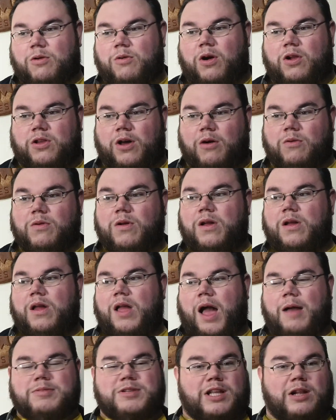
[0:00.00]
although
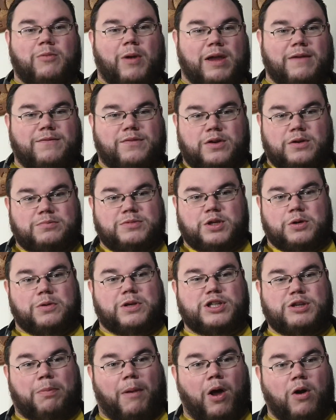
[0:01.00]
I'm still waiting for him to
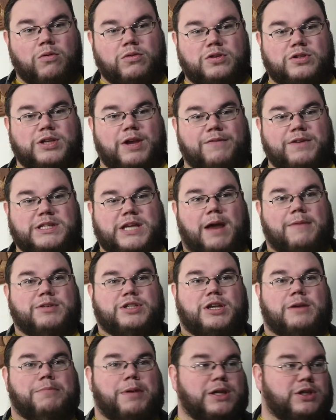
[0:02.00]
explode, because every time I
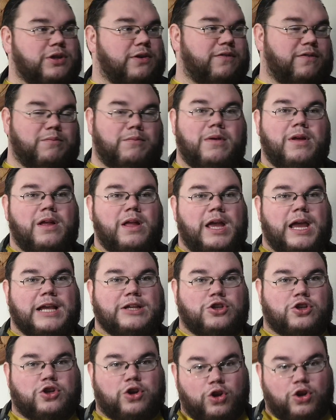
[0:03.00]
see a picture of him, he
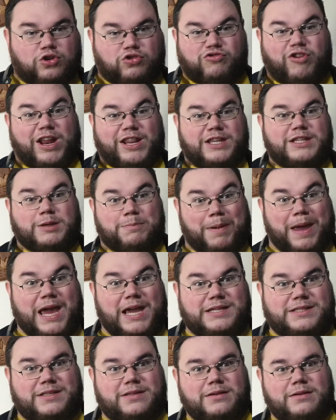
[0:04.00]
just looks ready to
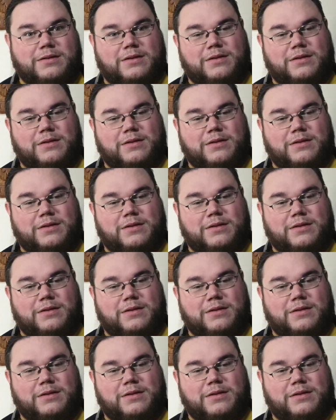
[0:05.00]
burst.